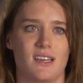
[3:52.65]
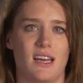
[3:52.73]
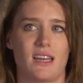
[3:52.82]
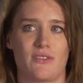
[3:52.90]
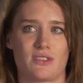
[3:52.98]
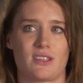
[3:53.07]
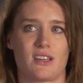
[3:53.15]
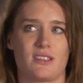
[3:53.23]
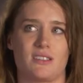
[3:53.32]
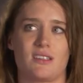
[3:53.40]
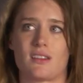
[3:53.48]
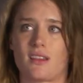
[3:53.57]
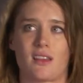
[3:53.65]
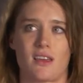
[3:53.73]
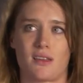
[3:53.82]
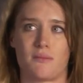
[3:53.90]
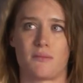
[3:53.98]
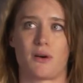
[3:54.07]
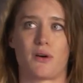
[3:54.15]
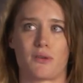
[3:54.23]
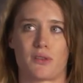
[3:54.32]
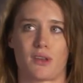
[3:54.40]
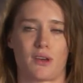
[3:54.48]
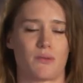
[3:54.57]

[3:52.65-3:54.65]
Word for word: And if it's an idea that they can both like